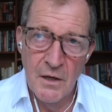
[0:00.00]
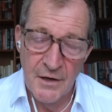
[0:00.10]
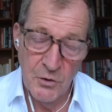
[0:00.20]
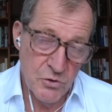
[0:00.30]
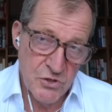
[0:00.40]

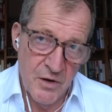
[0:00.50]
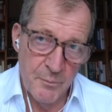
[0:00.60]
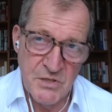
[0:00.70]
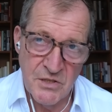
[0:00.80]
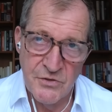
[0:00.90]
And of course,
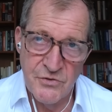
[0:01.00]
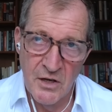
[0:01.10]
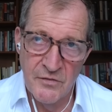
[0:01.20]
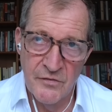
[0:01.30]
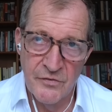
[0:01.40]
Trump is going to
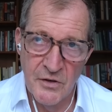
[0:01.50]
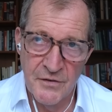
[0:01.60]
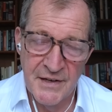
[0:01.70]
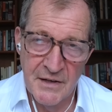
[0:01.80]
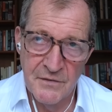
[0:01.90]
drive it
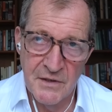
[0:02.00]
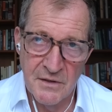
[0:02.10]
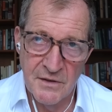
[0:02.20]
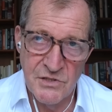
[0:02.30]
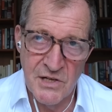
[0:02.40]
further down
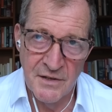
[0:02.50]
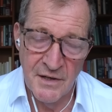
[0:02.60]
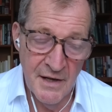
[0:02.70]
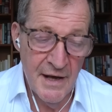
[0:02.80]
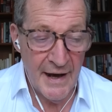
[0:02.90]
the agenda.